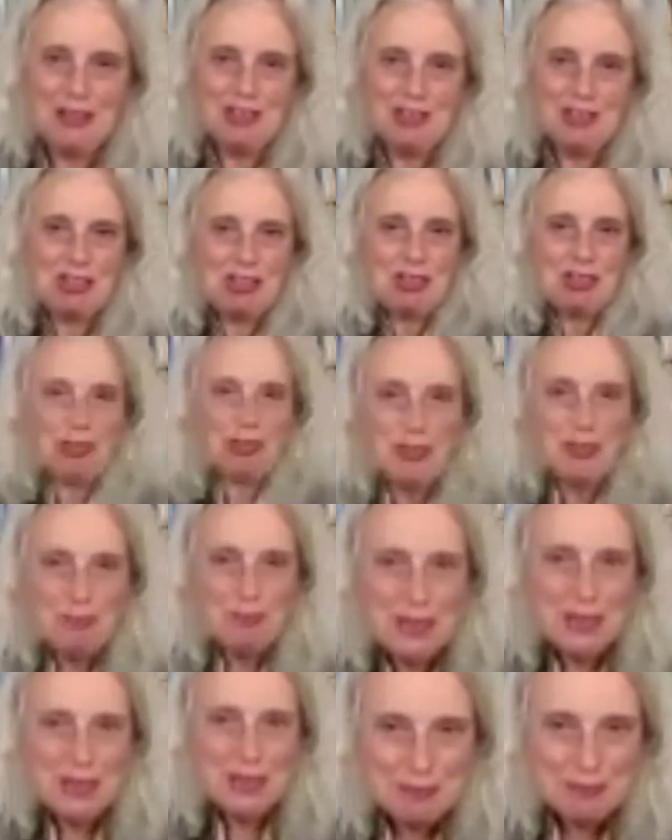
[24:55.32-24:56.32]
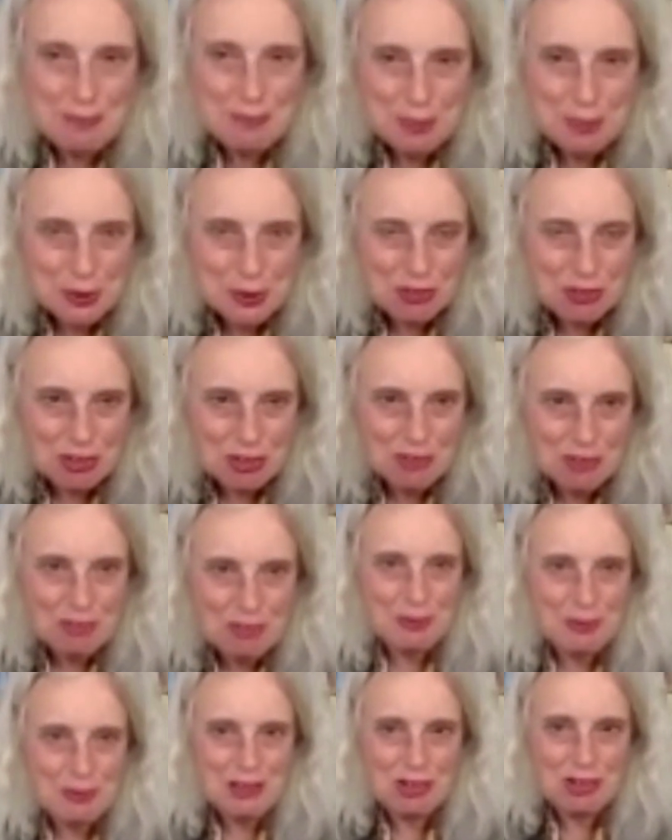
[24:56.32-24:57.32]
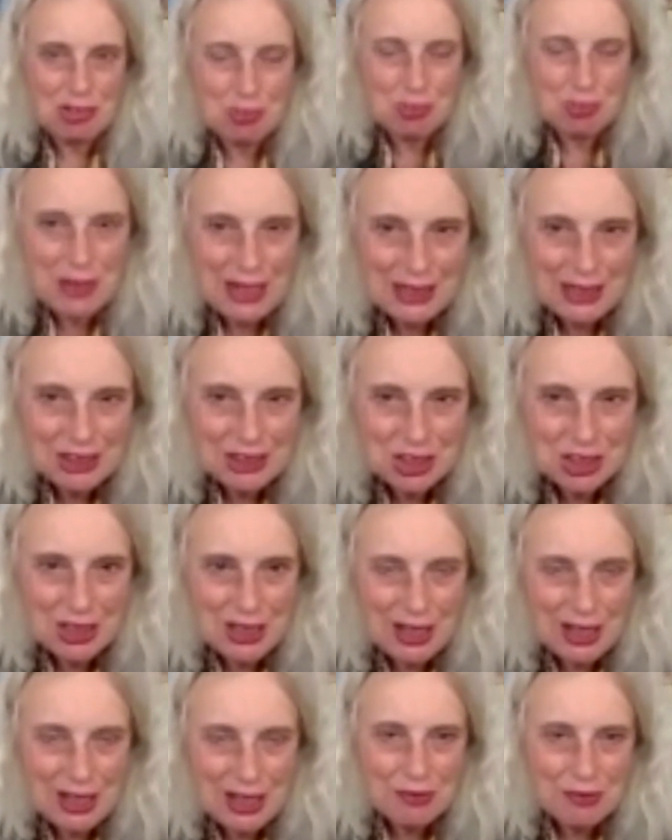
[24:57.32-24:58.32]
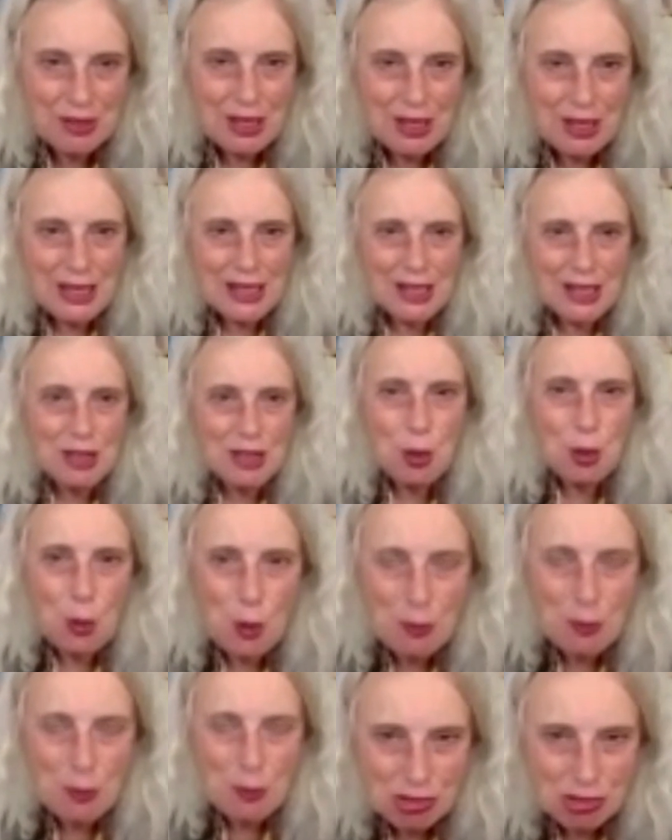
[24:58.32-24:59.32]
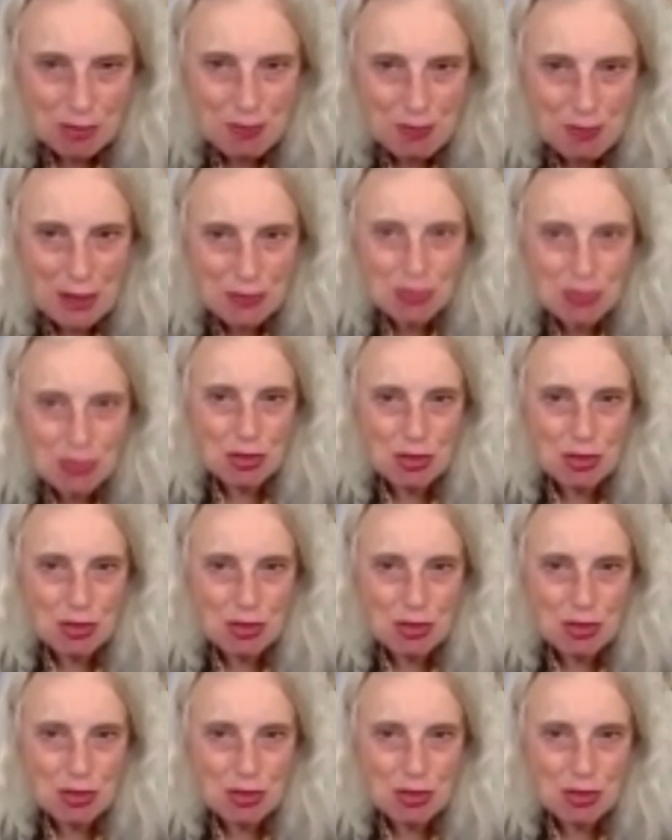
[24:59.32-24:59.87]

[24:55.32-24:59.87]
extremely important because we actually have enormous amounts of